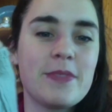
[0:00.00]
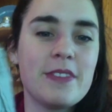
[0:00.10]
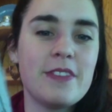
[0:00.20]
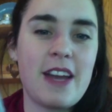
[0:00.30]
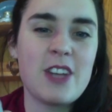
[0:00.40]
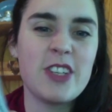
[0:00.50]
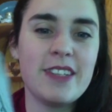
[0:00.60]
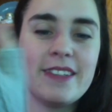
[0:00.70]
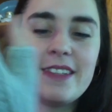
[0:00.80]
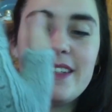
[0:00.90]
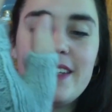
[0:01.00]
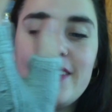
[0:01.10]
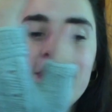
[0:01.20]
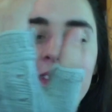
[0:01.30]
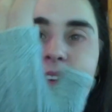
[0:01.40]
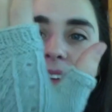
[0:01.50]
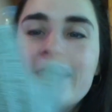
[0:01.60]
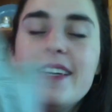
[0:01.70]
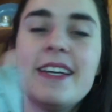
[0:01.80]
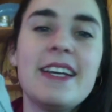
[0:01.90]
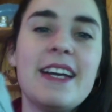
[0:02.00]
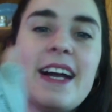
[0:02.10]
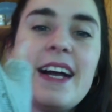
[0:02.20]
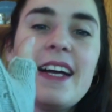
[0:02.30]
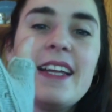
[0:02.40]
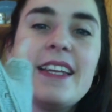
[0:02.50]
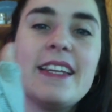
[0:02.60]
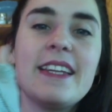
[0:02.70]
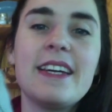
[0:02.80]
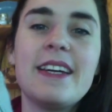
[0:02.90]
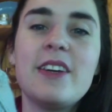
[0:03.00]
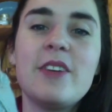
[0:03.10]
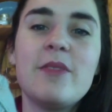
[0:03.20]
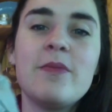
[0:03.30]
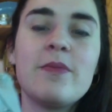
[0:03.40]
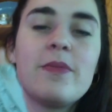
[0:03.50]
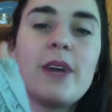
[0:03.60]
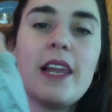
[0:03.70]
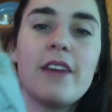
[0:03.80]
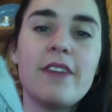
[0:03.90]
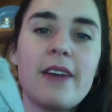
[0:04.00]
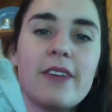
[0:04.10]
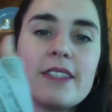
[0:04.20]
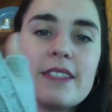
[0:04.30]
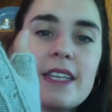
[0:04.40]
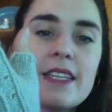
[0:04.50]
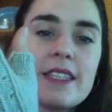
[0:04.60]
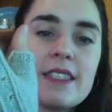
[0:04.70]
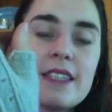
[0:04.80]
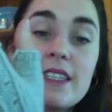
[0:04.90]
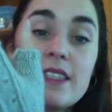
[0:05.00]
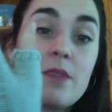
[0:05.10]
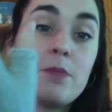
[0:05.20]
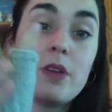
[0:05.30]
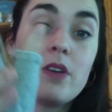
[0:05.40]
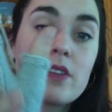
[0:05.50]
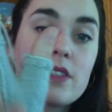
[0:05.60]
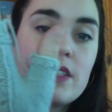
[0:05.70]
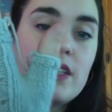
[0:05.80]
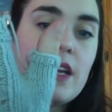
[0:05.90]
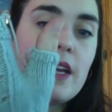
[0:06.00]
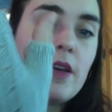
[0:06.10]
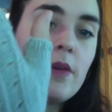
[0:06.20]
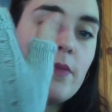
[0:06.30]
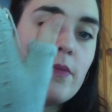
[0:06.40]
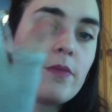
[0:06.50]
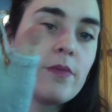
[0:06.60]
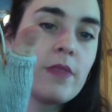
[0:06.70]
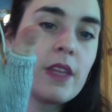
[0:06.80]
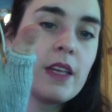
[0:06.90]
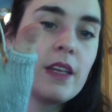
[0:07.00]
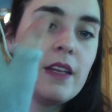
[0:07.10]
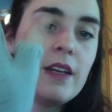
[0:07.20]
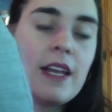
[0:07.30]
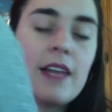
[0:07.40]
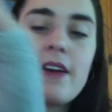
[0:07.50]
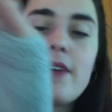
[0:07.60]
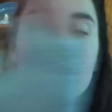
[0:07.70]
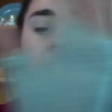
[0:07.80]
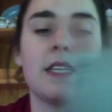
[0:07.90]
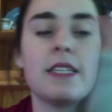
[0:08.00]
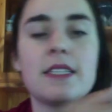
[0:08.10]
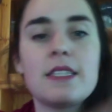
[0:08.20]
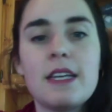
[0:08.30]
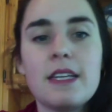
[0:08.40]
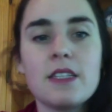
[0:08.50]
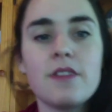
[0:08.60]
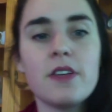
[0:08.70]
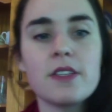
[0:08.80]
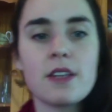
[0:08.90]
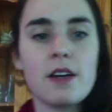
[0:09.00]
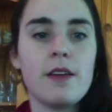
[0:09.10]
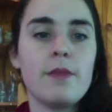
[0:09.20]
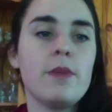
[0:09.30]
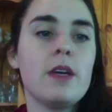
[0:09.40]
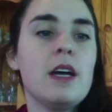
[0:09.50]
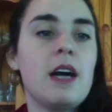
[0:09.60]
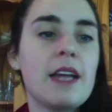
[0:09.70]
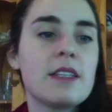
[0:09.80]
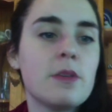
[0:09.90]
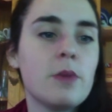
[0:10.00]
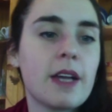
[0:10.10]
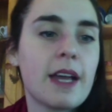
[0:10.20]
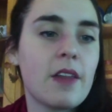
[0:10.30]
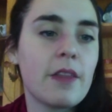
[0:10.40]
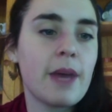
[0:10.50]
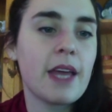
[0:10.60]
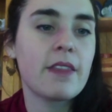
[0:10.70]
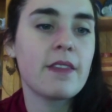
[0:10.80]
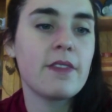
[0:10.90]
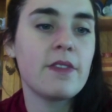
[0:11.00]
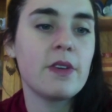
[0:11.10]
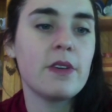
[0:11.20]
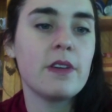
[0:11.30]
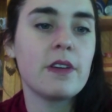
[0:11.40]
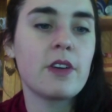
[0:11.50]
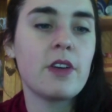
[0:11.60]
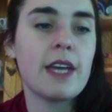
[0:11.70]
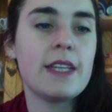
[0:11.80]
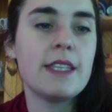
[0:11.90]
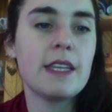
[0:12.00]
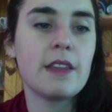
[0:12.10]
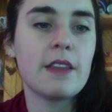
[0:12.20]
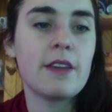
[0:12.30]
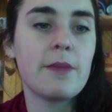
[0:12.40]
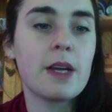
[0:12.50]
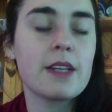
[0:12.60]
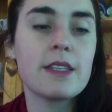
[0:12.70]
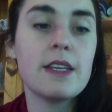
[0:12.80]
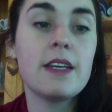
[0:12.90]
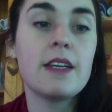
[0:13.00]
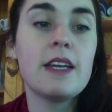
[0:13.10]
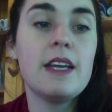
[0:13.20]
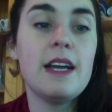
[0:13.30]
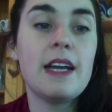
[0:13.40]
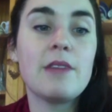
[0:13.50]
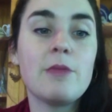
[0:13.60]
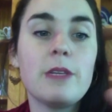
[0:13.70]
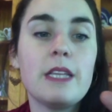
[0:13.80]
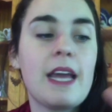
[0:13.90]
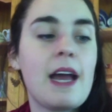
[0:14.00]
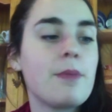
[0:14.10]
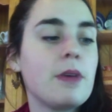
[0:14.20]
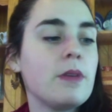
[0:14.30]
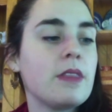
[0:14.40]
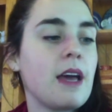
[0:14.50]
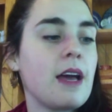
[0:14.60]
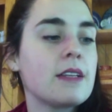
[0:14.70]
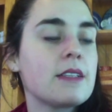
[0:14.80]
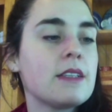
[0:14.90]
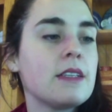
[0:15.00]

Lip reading: fashion, if you will. And I love how it sits. This is unblocked. I love how it sits. It's the first time I had to work out the maths for creating the thumb gusset, and I'm really happy with that.